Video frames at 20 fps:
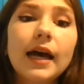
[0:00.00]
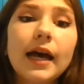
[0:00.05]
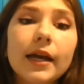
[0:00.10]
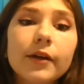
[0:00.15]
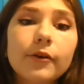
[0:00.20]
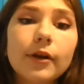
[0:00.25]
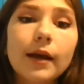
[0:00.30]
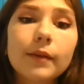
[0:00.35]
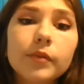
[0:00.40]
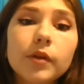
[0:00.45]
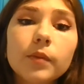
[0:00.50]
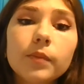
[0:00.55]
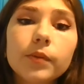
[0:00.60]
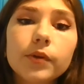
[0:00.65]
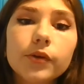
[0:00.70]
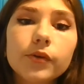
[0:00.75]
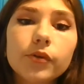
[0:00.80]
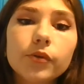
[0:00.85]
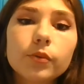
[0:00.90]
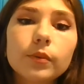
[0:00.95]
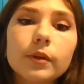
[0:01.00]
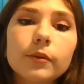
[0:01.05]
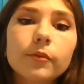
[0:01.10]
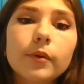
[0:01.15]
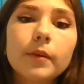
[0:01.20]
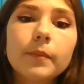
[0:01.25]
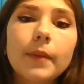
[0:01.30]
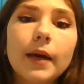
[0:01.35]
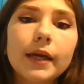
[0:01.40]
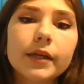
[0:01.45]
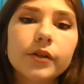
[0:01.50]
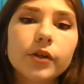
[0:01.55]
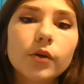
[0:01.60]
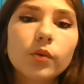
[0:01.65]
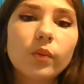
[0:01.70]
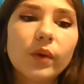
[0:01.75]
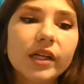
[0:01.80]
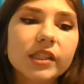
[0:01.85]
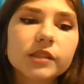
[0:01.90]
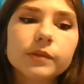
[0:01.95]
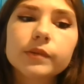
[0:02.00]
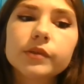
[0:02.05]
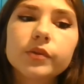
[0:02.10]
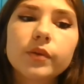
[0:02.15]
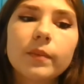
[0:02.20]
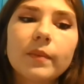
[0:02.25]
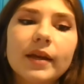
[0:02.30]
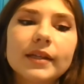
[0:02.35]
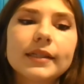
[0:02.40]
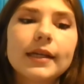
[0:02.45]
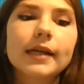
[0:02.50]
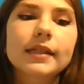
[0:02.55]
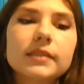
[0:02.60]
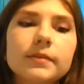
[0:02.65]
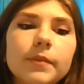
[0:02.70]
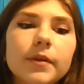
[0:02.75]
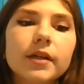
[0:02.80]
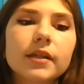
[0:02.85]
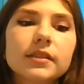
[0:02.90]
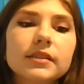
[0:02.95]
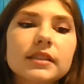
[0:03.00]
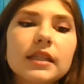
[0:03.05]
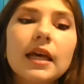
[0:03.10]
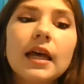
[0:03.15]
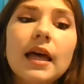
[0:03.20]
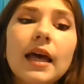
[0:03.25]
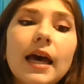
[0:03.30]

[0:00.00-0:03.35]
I grabbed the blue 3-ring binder wedged between my textbooks.